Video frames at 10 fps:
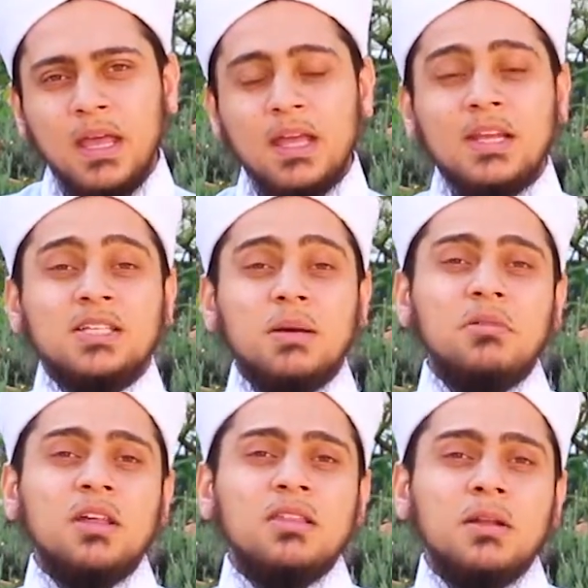It is
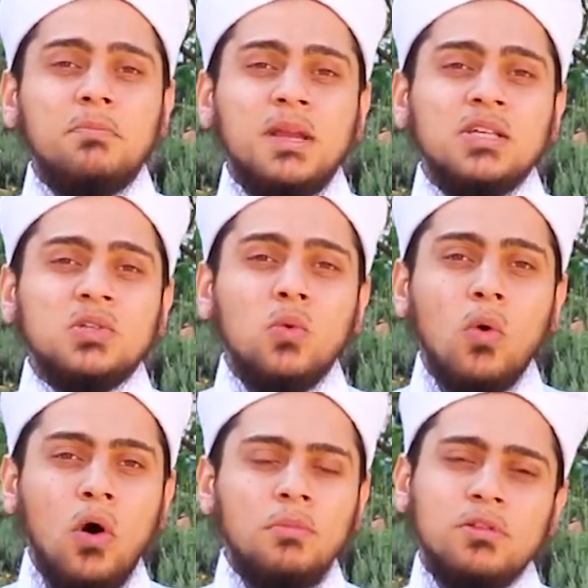something that brings
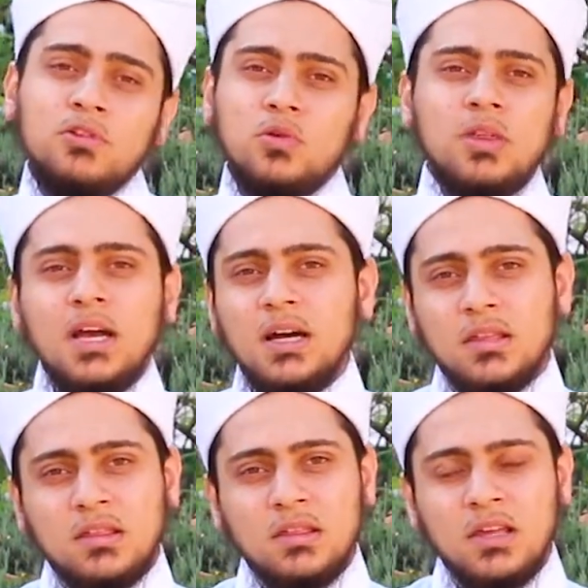warmth to the
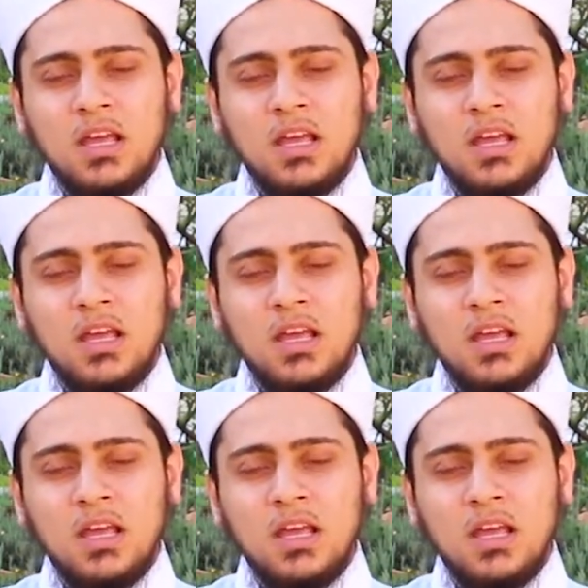earth.